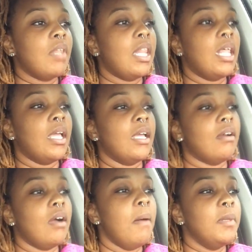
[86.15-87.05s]
like,
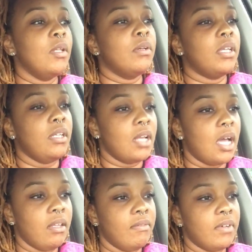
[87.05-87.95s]
I'm low-key
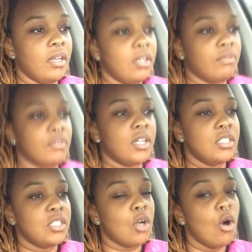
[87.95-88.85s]
not even in a
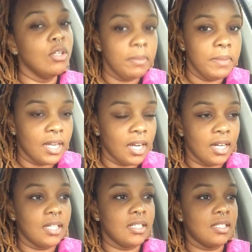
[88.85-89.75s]
rush, only
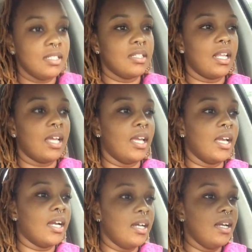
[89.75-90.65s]
because like
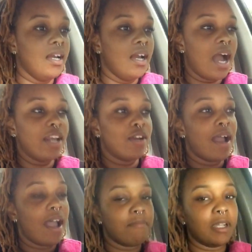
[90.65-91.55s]
I know
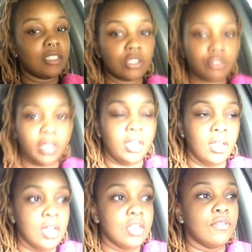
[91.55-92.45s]
I have my degree
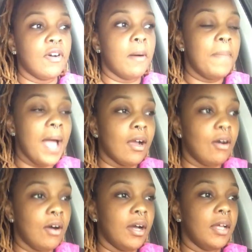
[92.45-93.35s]
to fall back
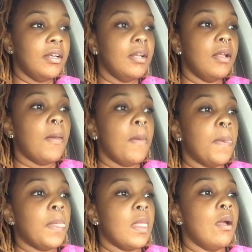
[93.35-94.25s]
on,
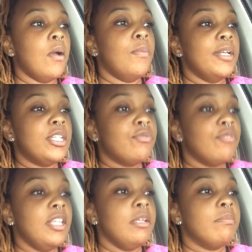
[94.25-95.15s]
which
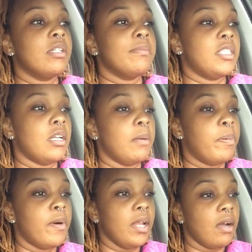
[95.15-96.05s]
really brings me to the
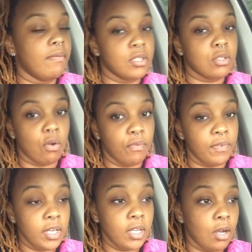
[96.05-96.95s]
point of this whole
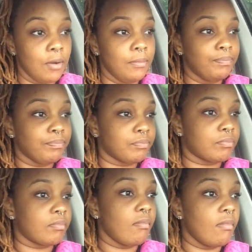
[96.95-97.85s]
video,
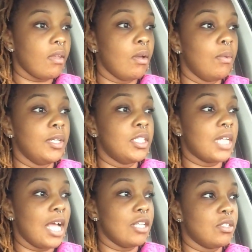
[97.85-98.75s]
which,
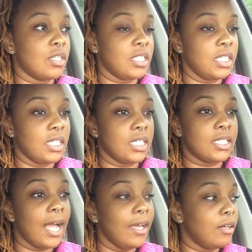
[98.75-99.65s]
as you can see in the
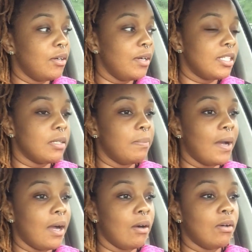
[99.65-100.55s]
title, it's
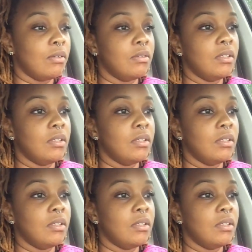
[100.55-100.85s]
about